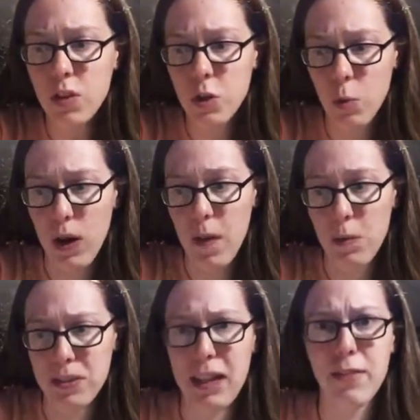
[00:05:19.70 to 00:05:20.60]
to where there
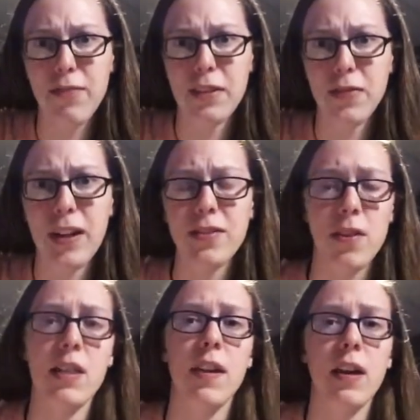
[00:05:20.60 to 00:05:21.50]
was like fist fights or
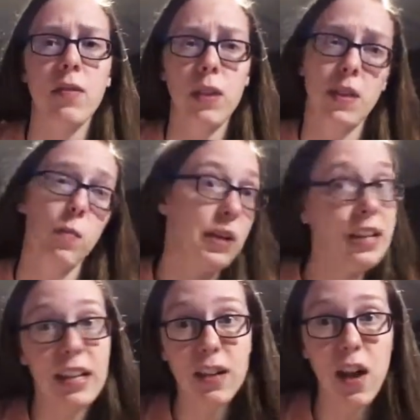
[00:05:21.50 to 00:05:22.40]
anything. We
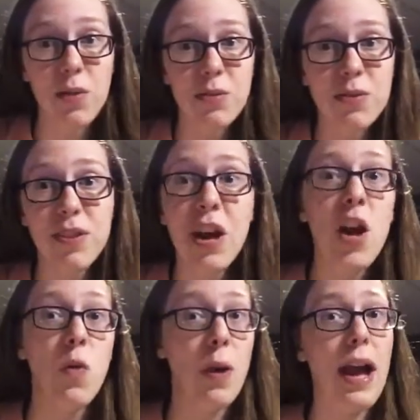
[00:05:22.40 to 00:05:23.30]
did get close.
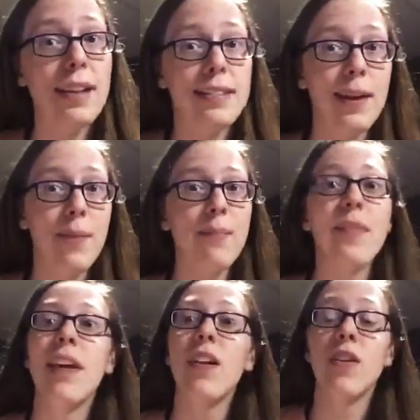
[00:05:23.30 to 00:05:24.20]
We had some
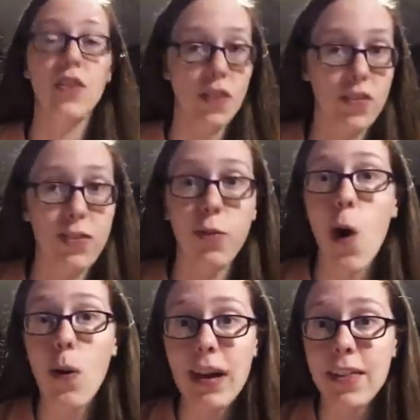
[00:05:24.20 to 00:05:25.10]

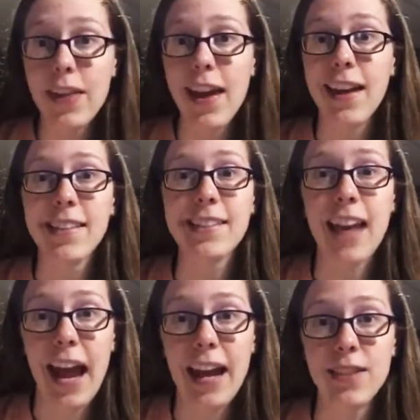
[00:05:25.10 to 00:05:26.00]
throwing things
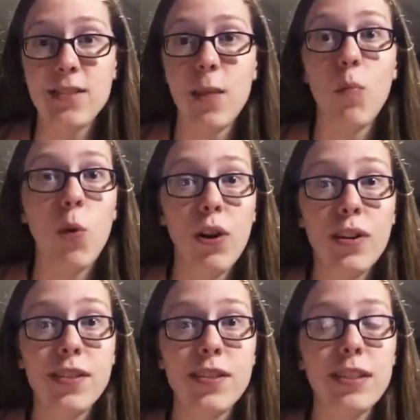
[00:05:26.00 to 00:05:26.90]
and some
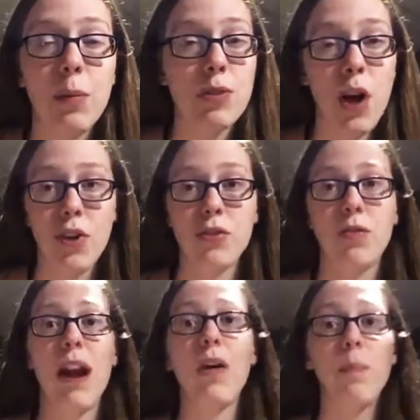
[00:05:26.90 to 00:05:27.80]
words that were tossed
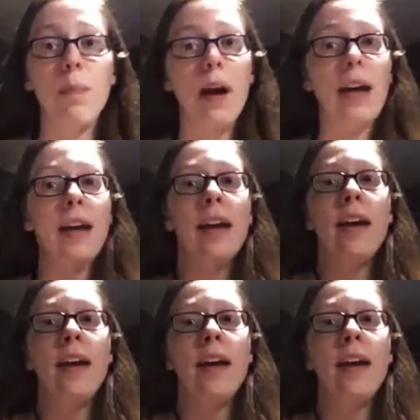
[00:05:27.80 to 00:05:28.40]
around, but